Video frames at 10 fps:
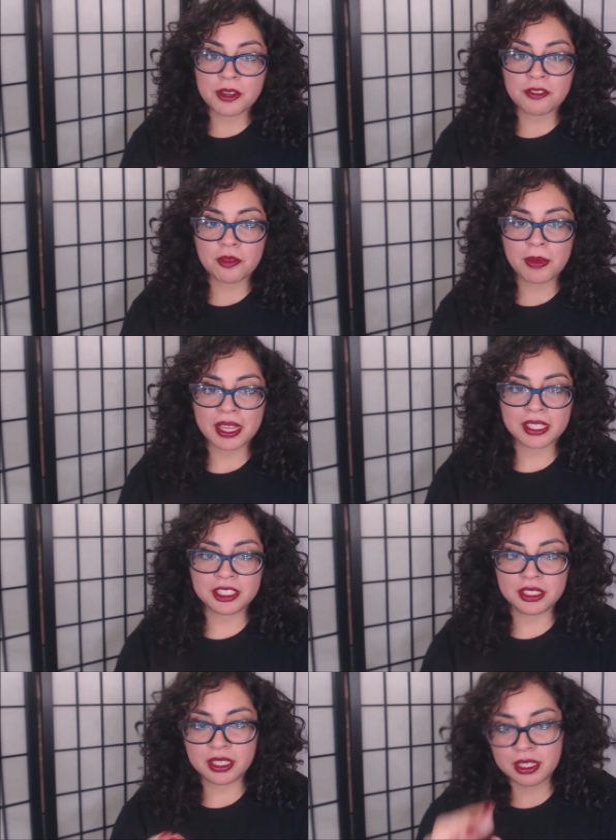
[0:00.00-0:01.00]
Beautiful
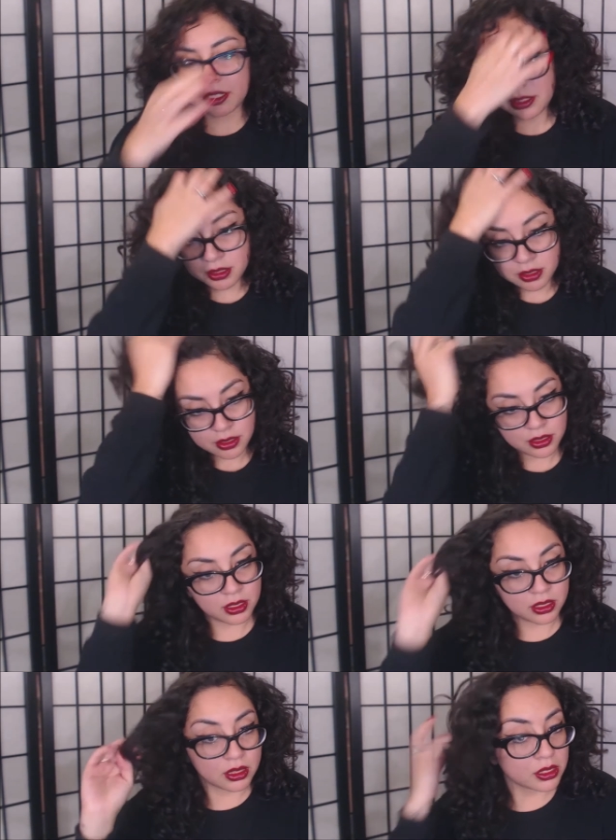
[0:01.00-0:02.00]
packaging again.
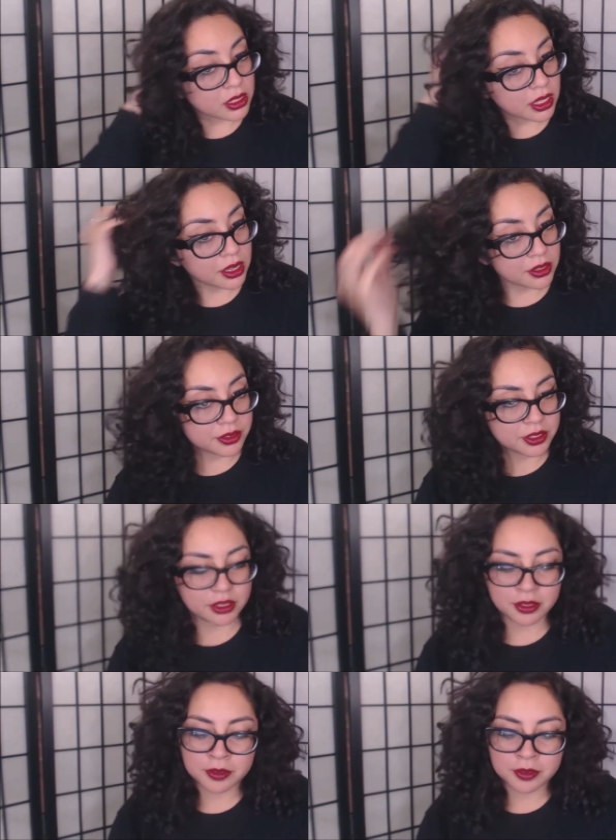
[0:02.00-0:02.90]
His hairs.